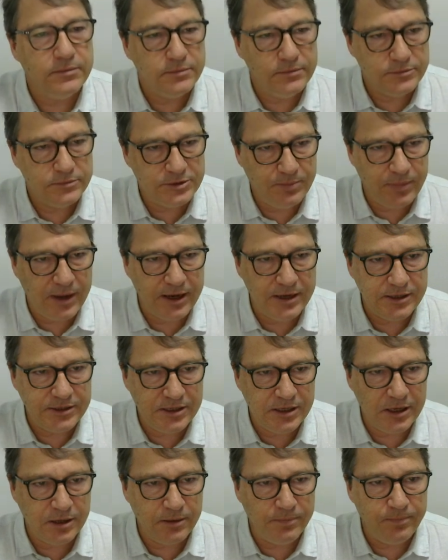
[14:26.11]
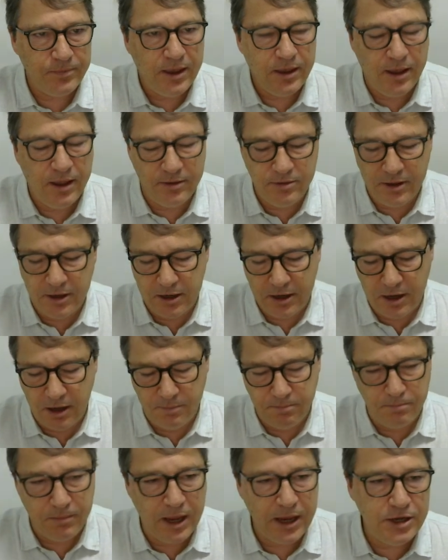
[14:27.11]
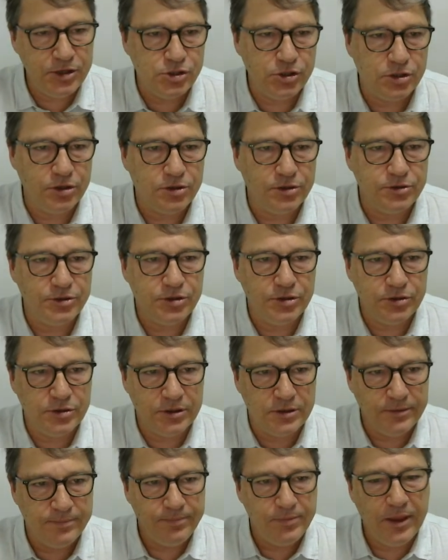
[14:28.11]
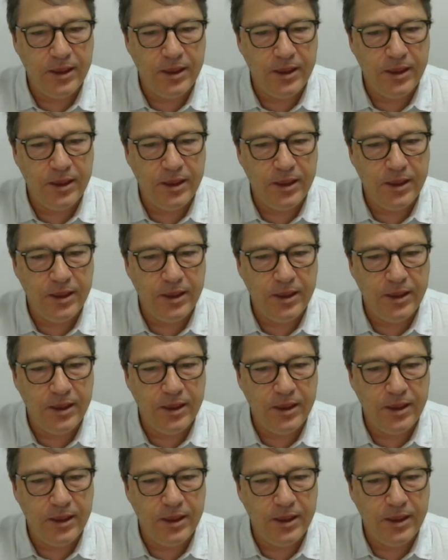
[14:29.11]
spacing, and then a major contour